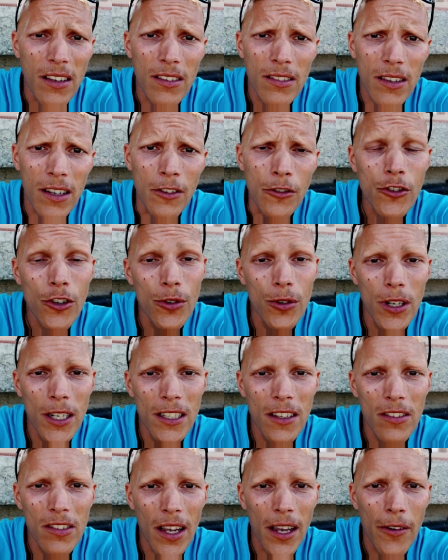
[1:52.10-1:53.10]
area,
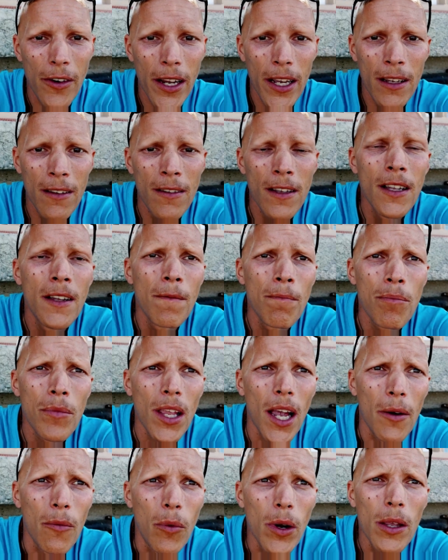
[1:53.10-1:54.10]
and we want to
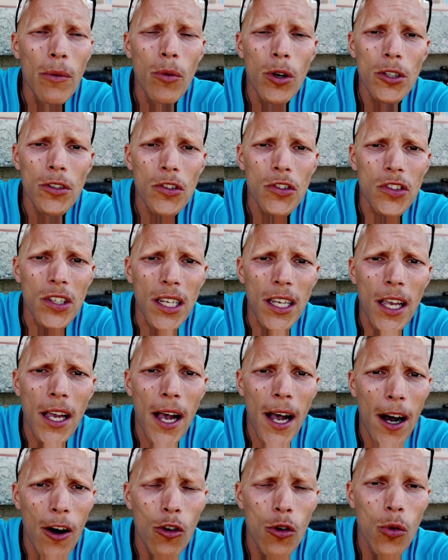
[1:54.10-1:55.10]
see how quick
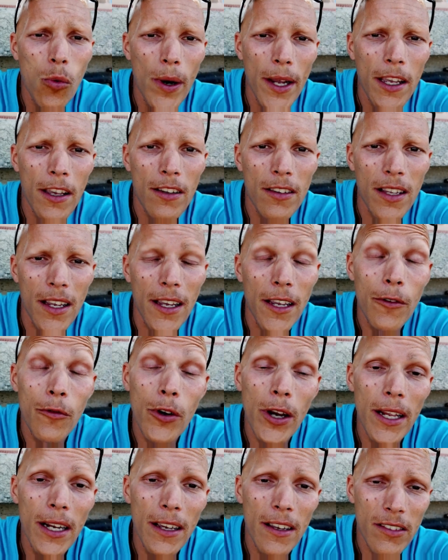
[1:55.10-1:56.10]
they really establish,
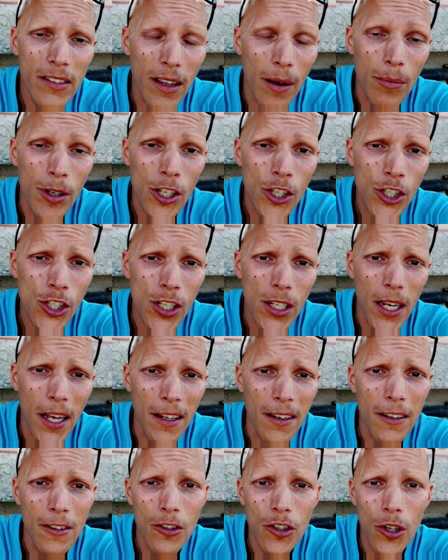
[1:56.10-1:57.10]
and in terms of the
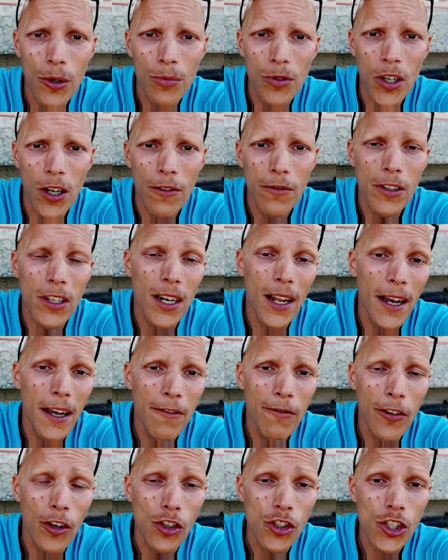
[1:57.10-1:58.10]
lionfish, it
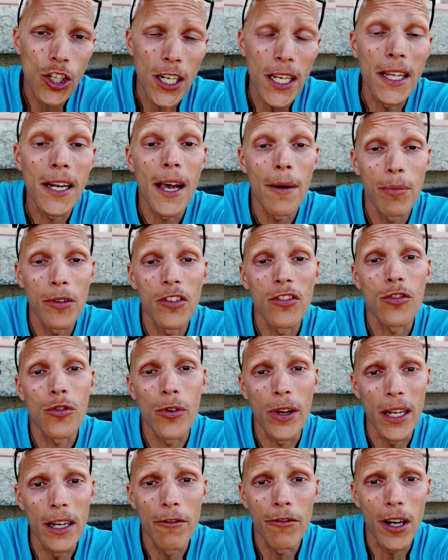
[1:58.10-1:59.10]
happens really fast.
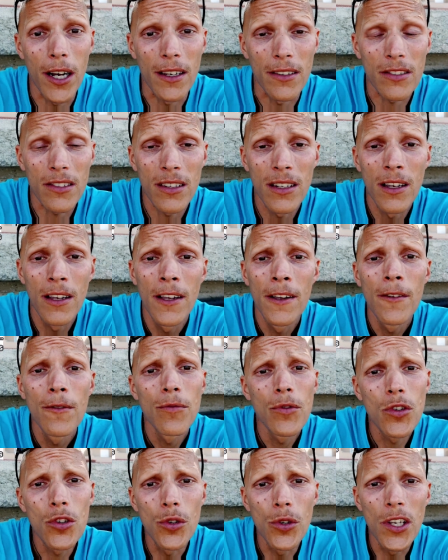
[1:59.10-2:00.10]
2 years ago a
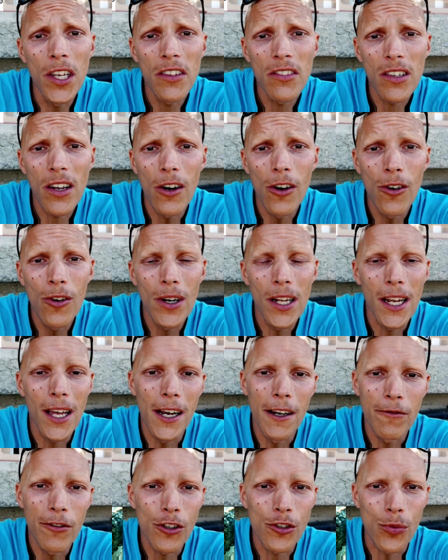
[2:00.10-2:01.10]
lionfish was a
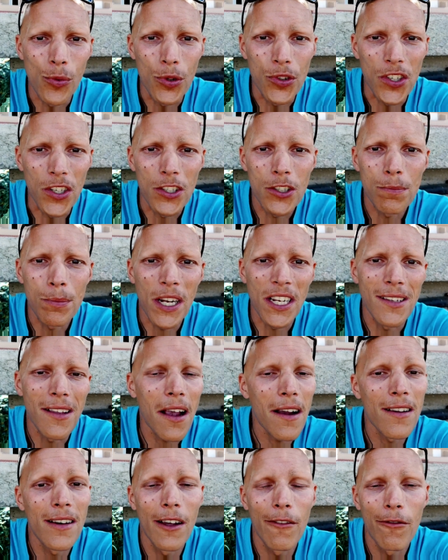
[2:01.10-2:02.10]
spectacular find that you
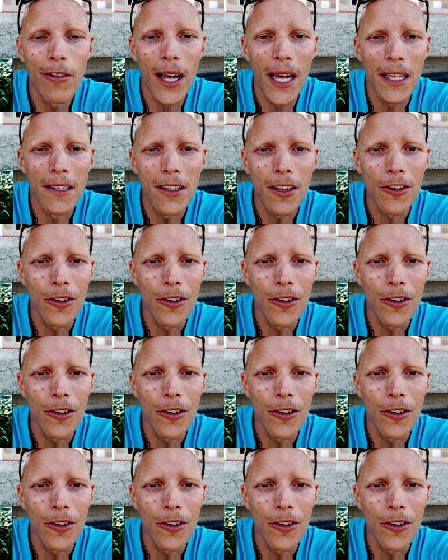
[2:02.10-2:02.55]
would have every